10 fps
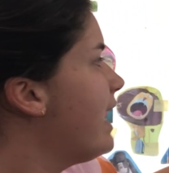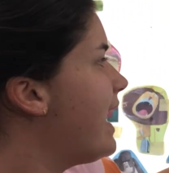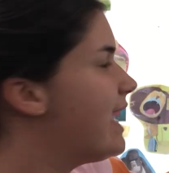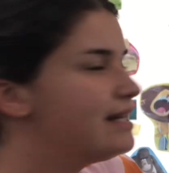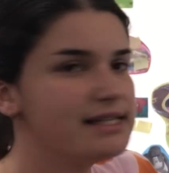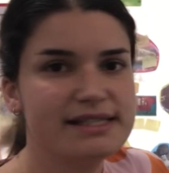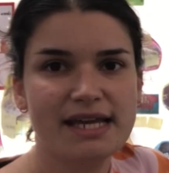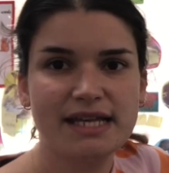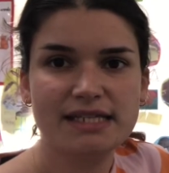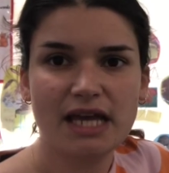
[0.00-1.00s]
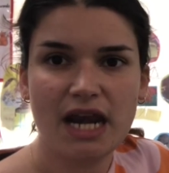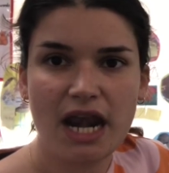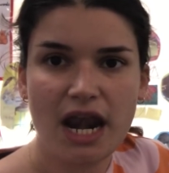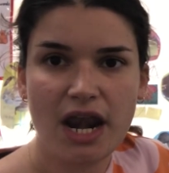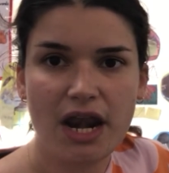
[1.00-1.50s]
N says
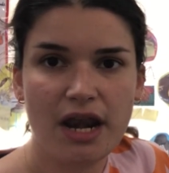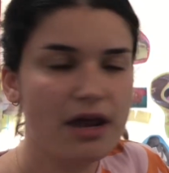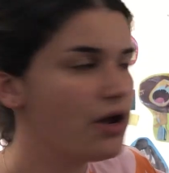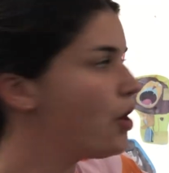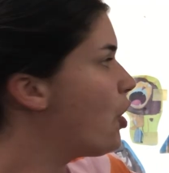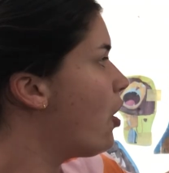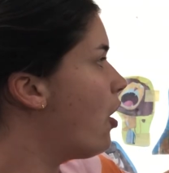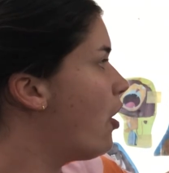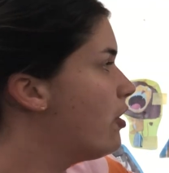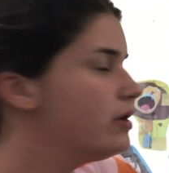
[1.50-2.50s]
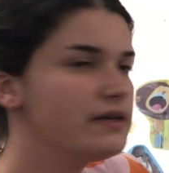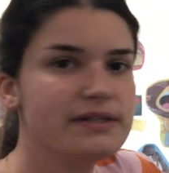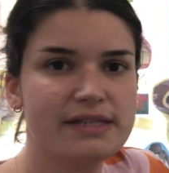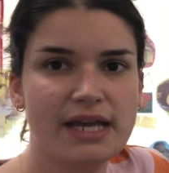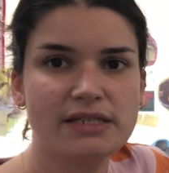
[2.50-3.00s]
N, O
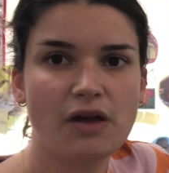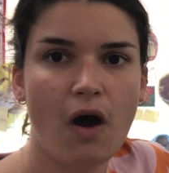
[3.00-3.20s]
says